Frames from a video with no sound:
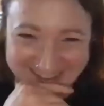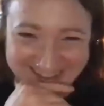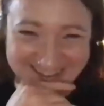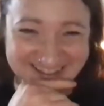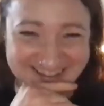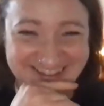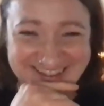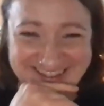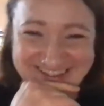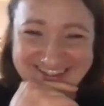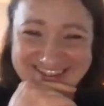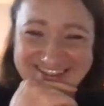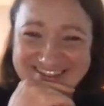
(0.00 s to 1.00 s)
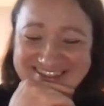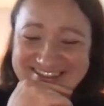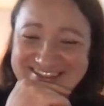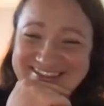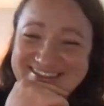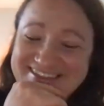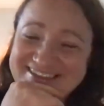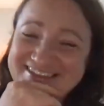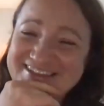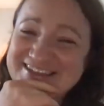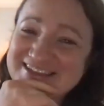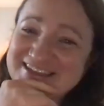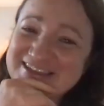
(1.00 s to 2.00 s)
and then once I
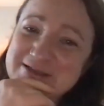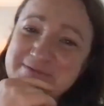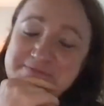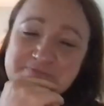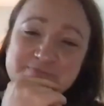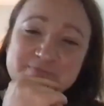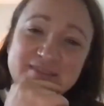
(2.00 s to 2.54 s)
uh, stop